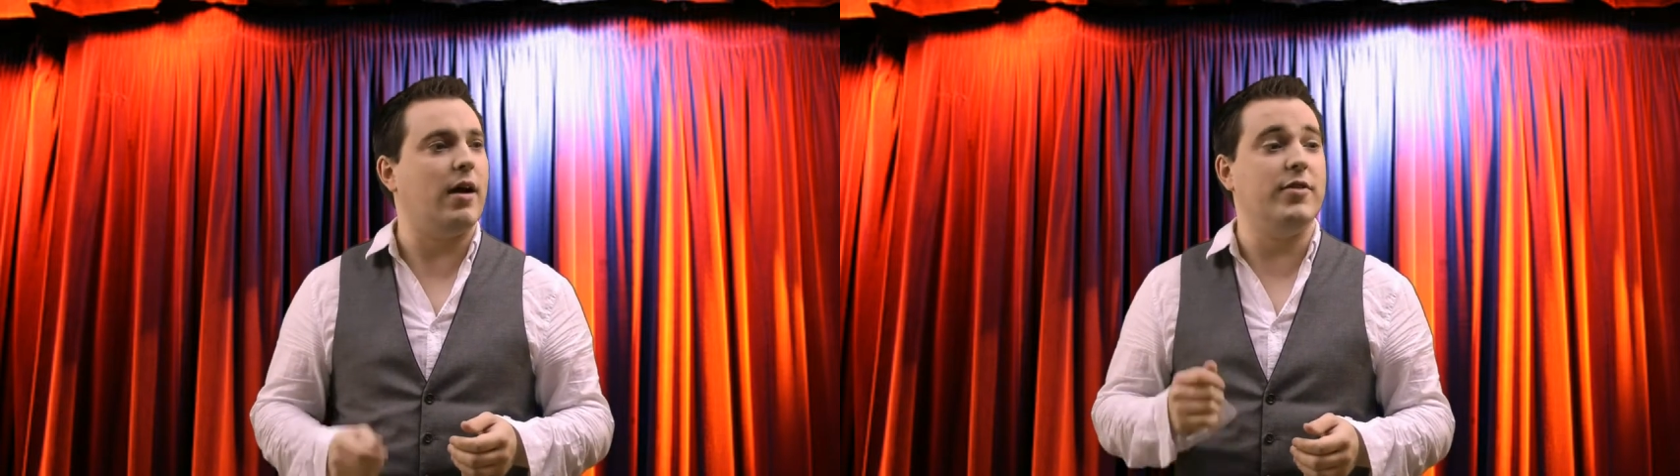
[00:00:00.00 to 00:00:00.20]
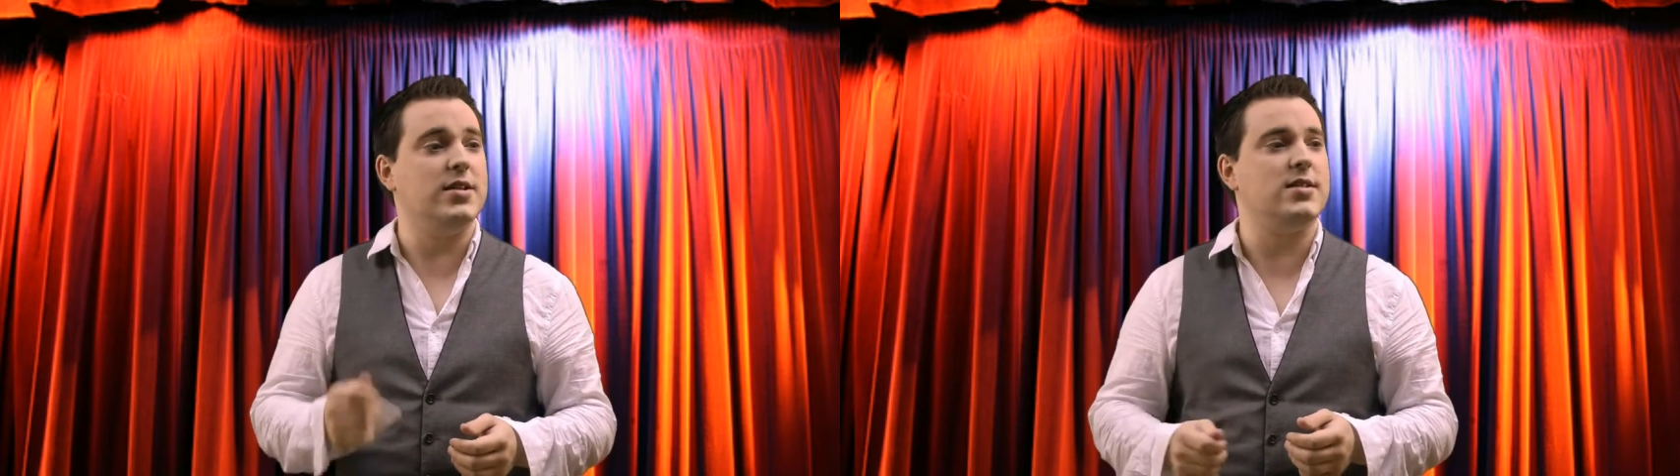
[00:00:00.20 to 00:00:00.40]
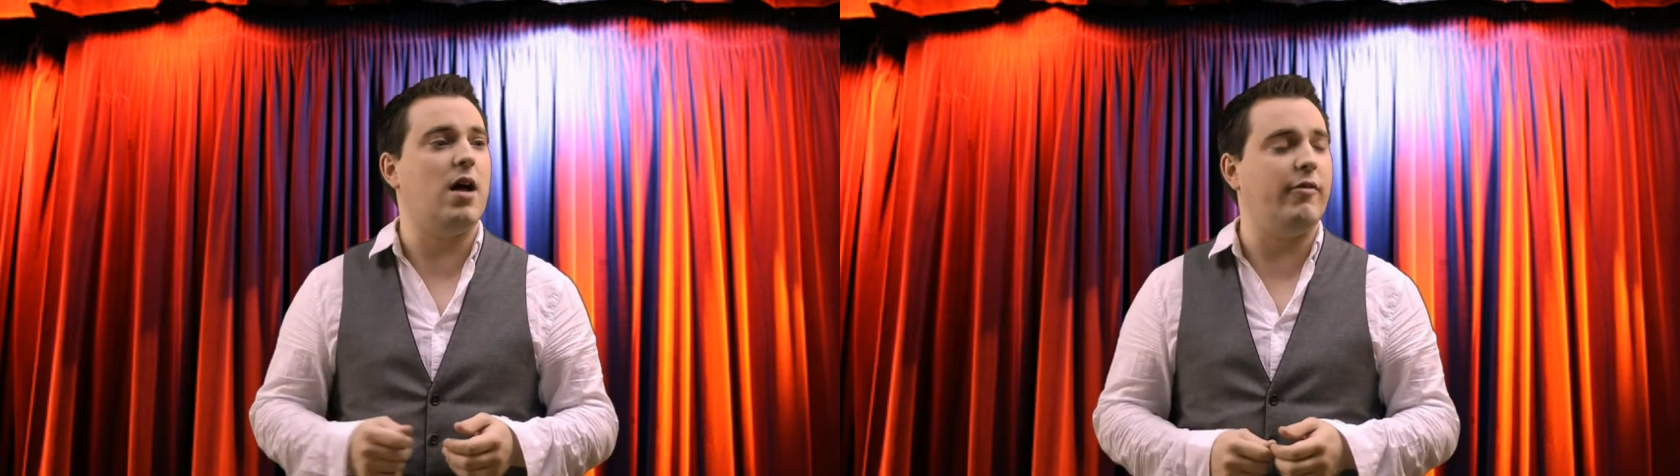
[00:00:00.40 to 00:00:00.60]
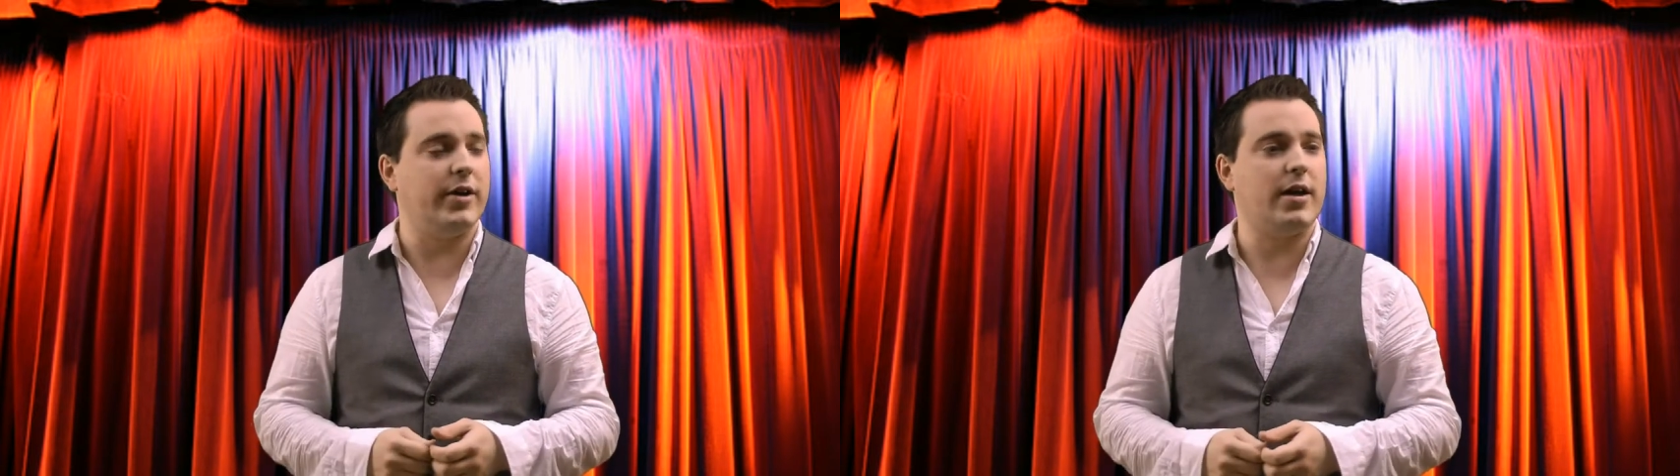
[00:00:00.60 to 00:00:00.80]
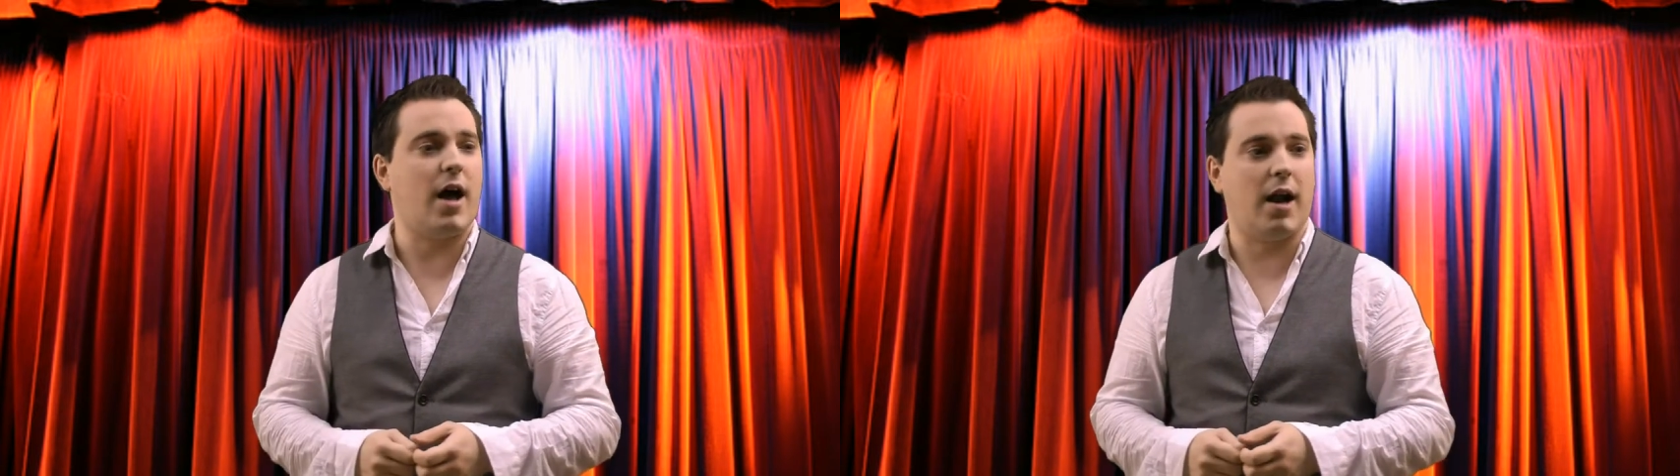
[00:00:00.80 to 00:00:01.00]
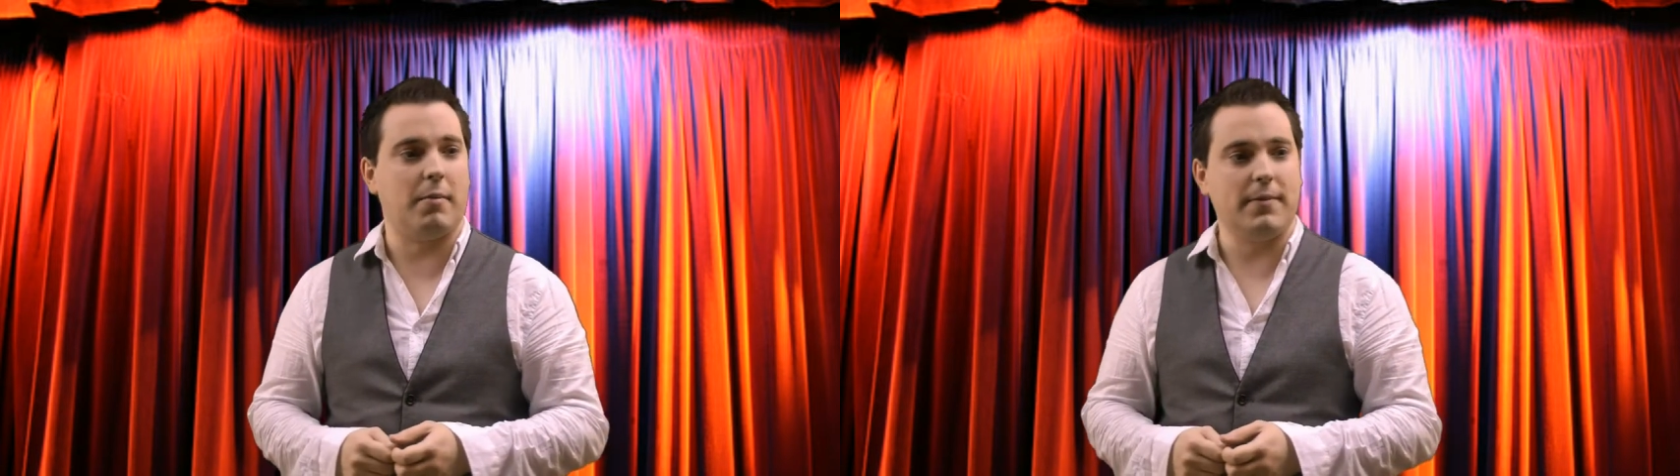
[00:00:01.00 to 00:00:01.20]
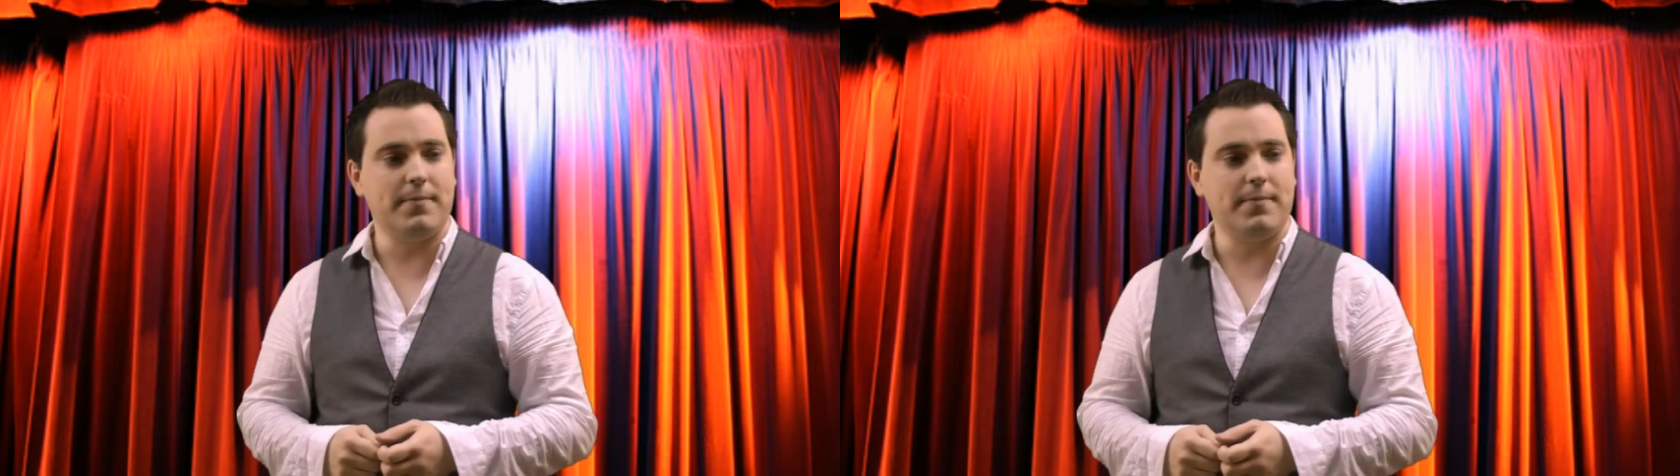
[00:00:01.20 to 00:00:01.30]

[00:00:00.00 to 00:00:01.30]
of a dissolving economy.